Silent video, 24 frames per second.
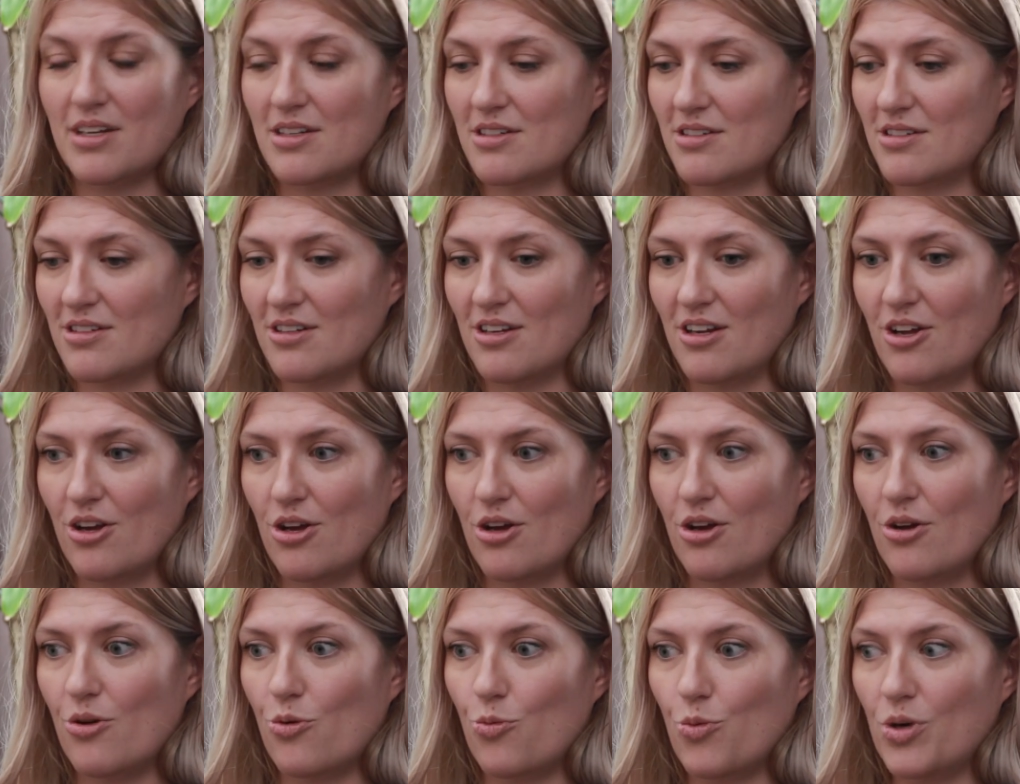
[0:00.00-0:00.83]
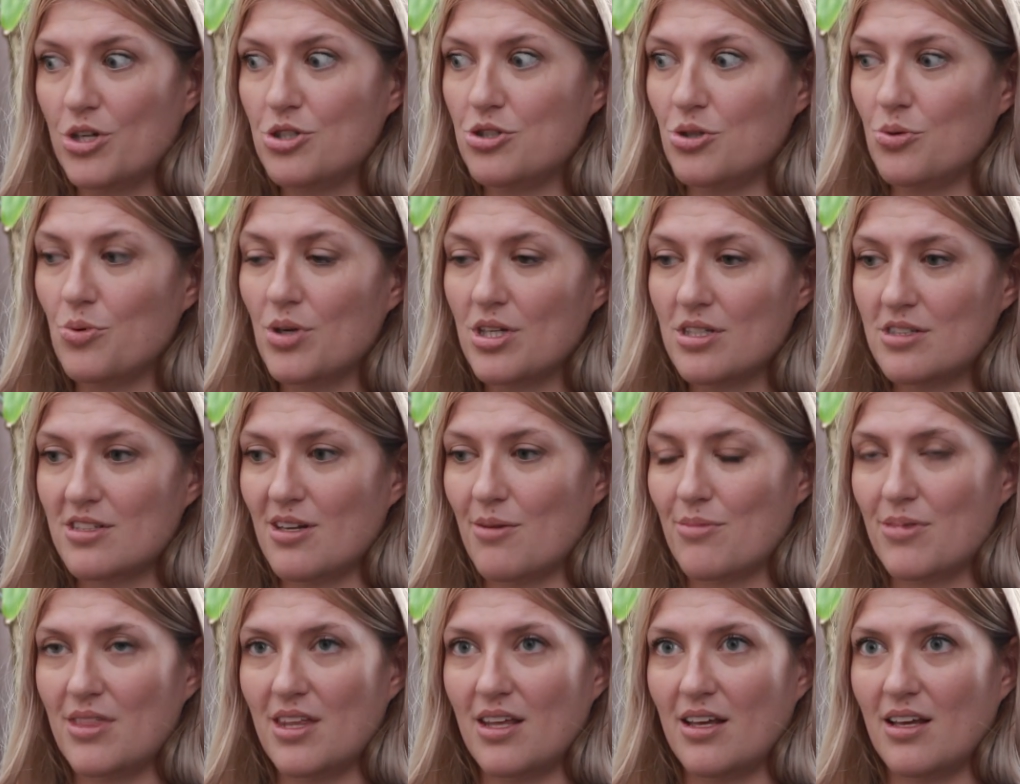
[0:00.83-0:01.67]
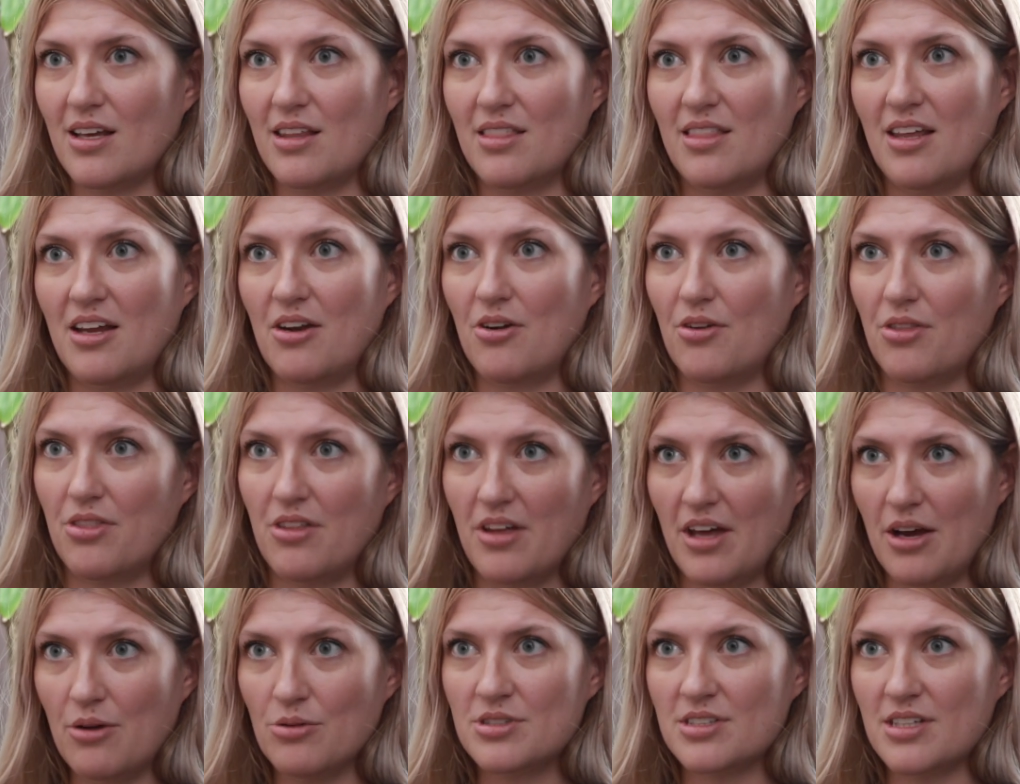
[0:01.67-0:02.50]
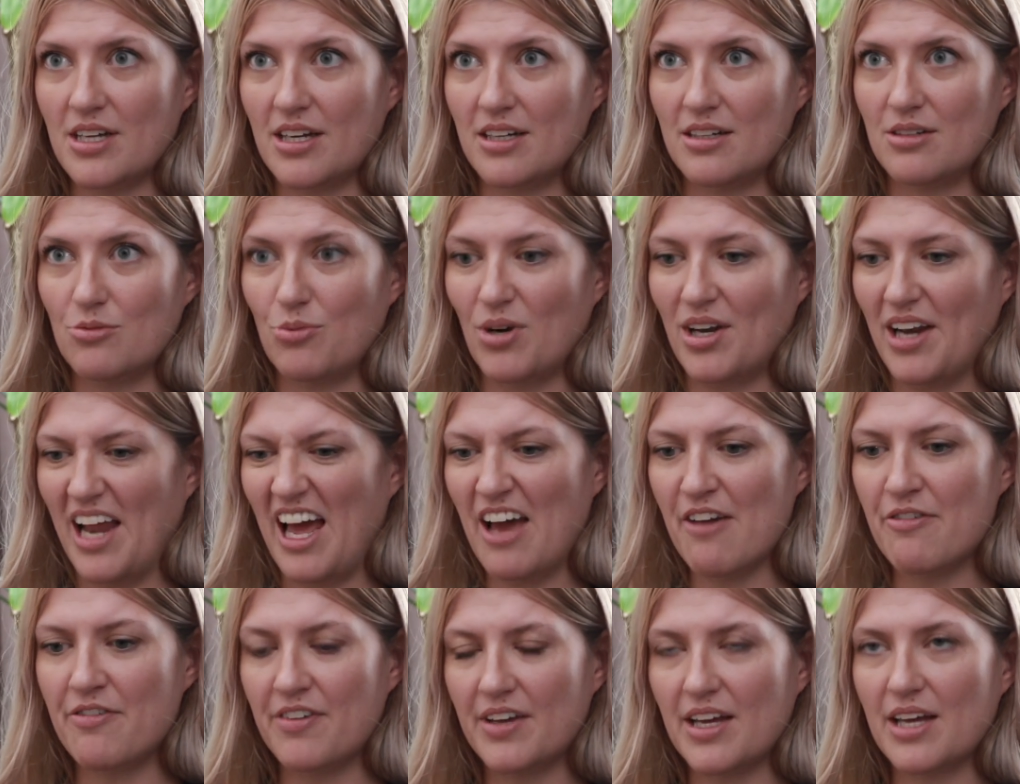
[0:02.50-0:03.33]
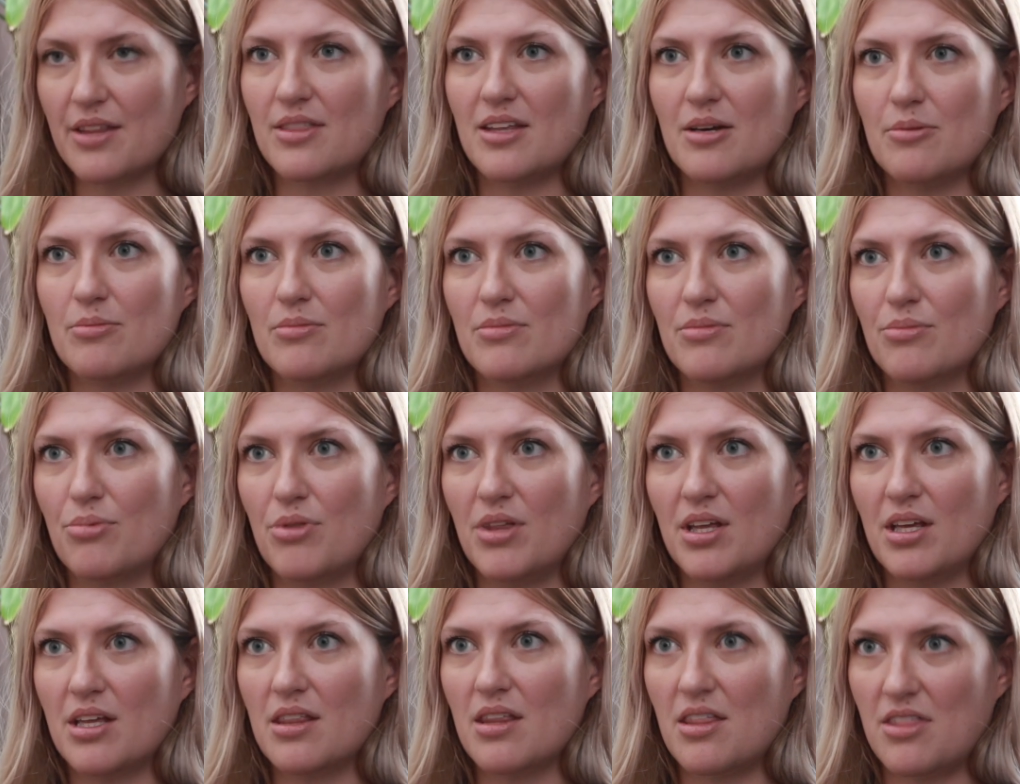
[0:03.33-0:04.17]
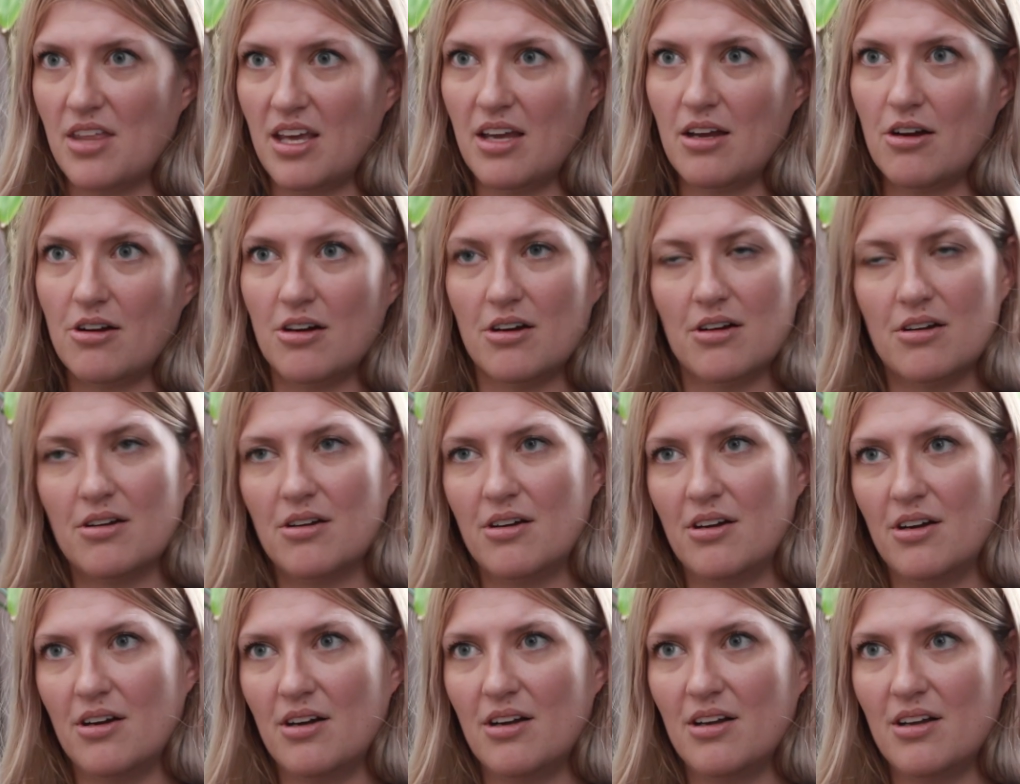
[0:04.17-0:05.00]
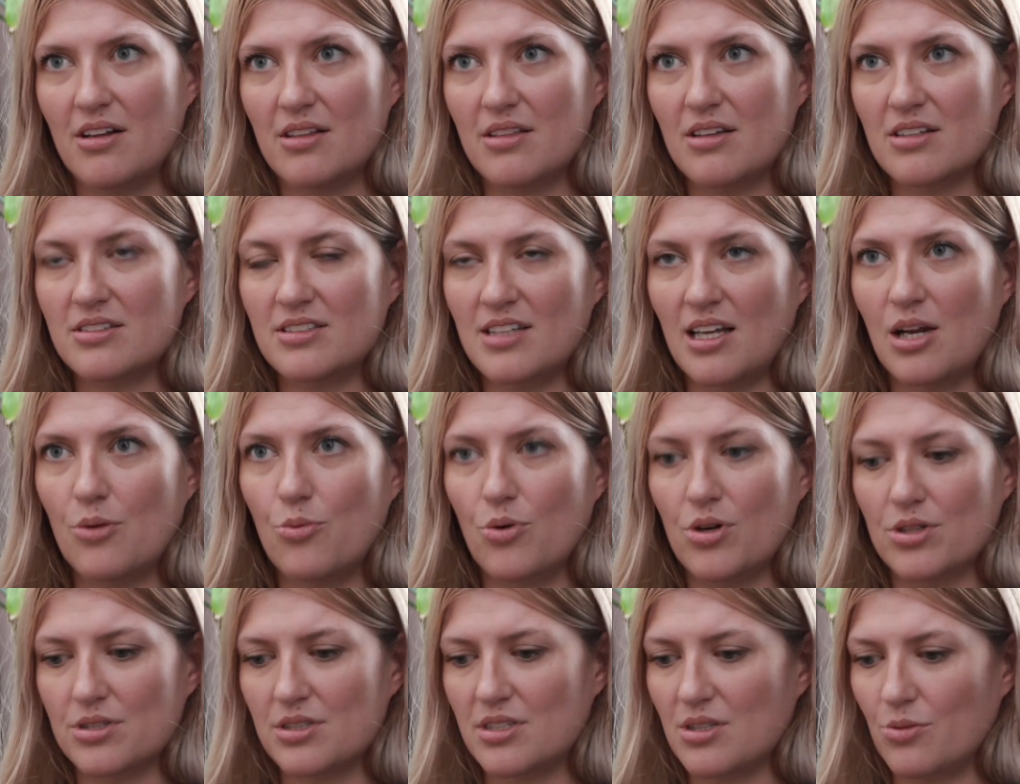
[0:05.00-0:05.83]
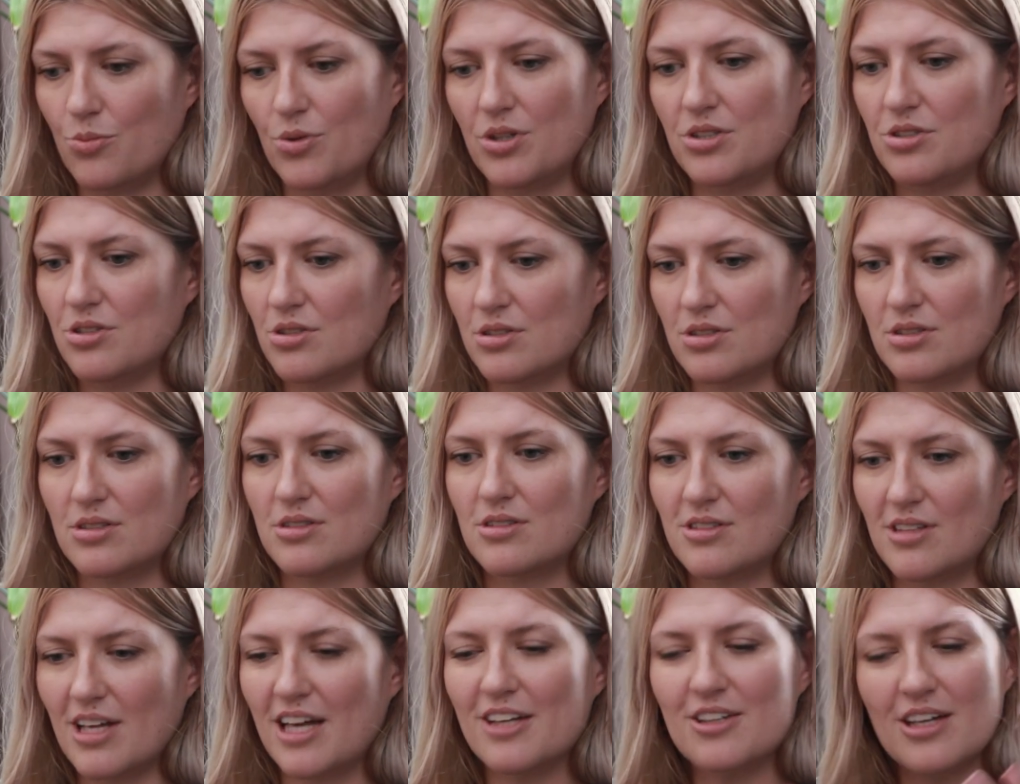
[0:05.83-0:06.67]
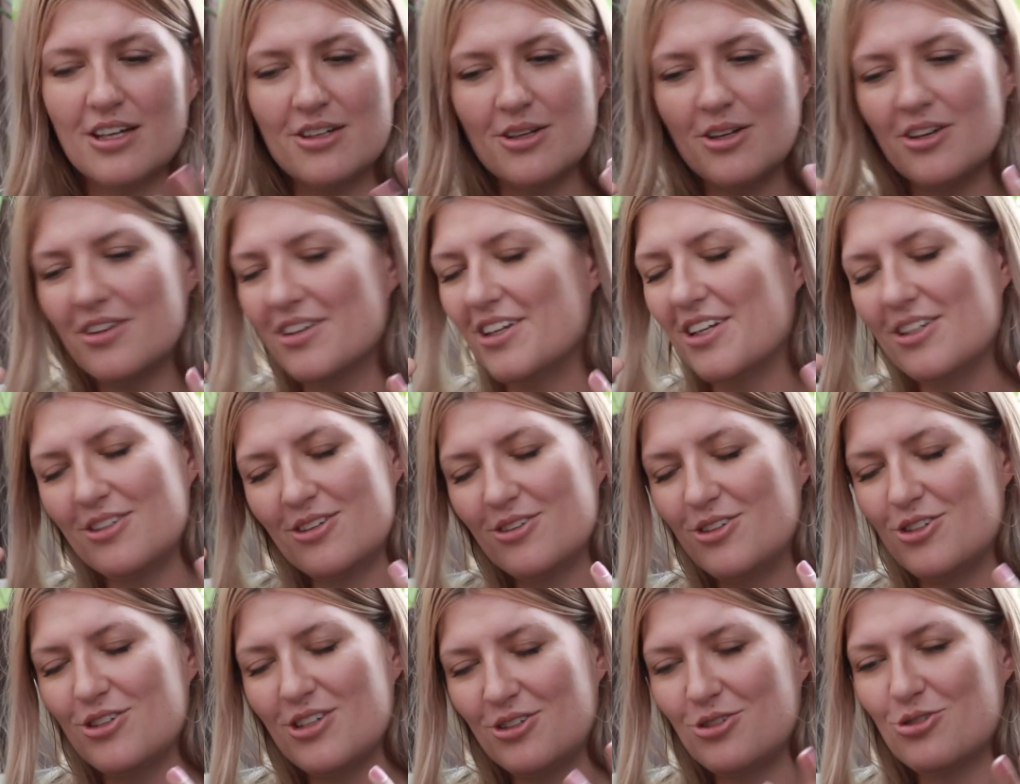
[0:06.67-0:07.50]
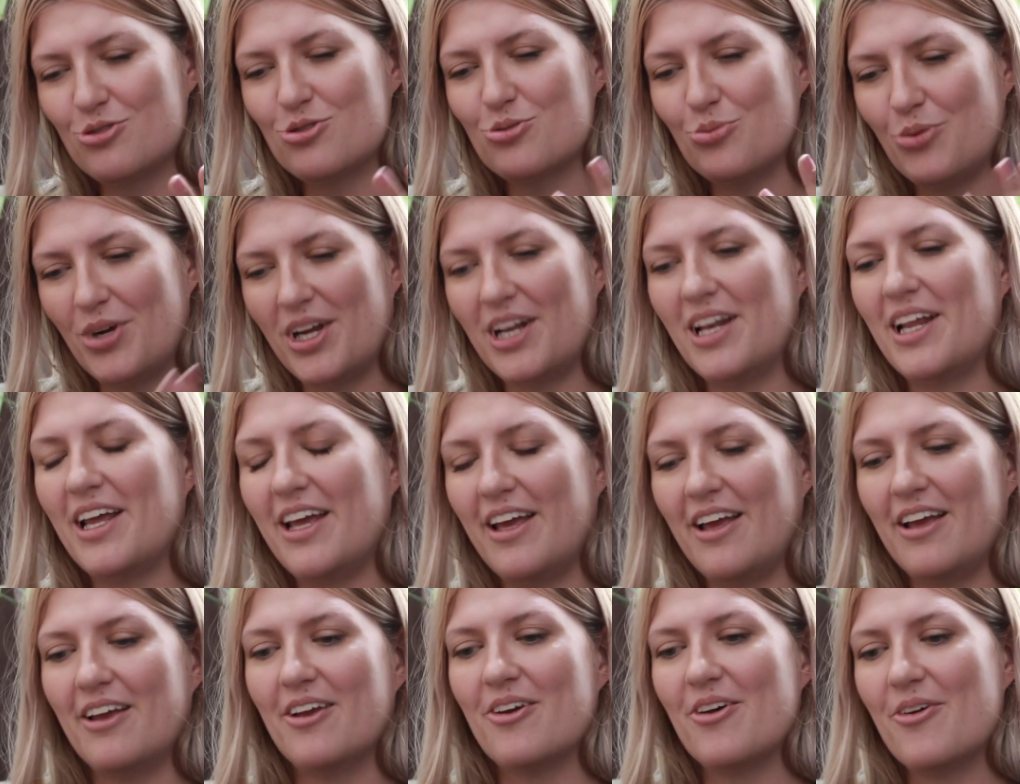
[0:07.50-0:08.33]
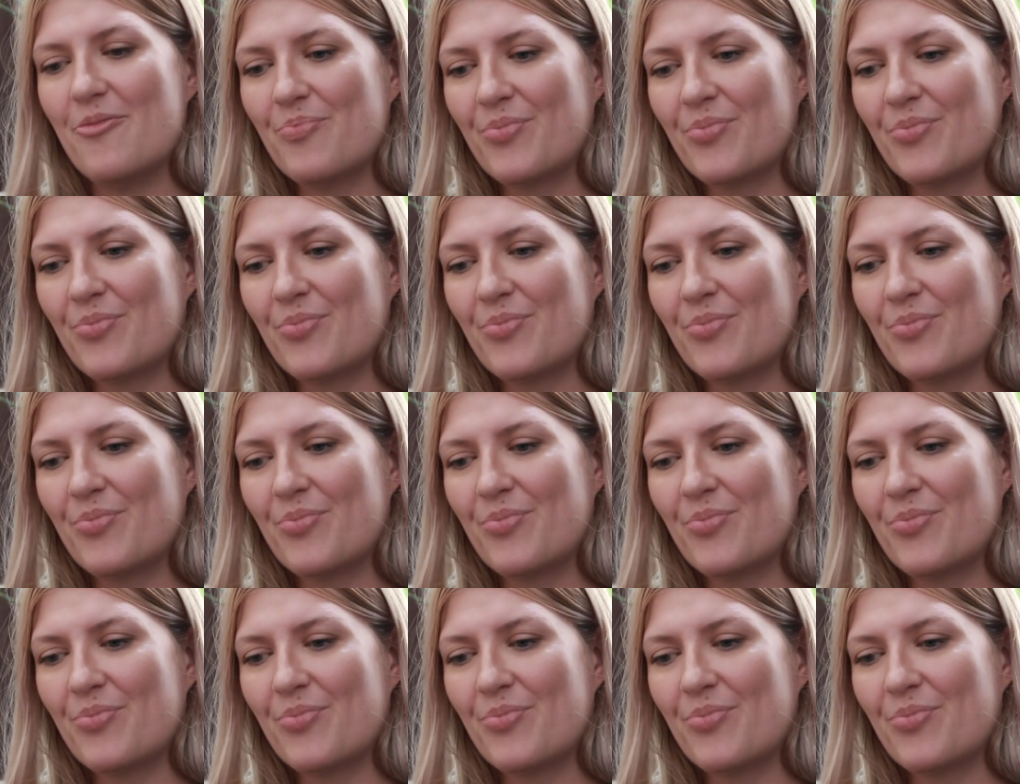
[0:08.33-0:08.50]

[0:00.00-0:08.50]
And we're doing something and they're on the outside. We're laughing at them, thinking that they are the silly ones. And we're just, it just really